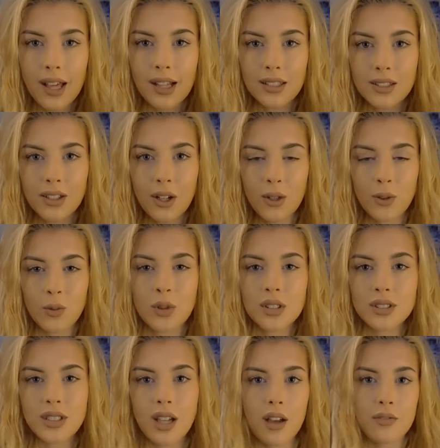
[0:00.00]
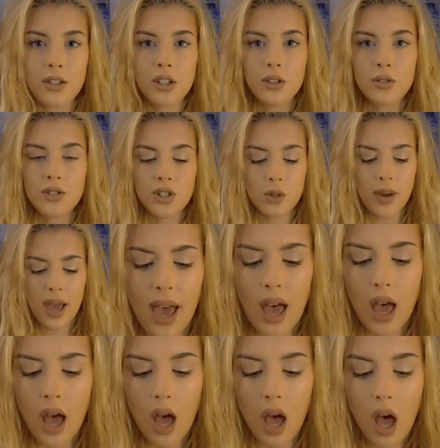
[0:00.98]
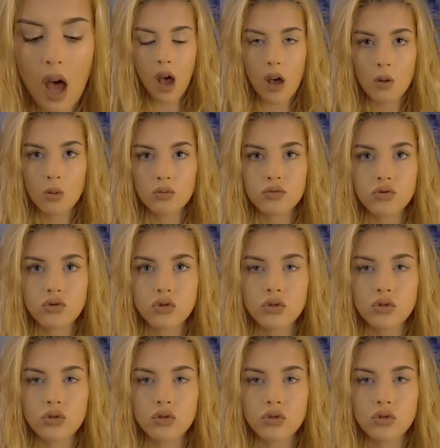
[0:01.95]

Hello world of YouTube. Ow!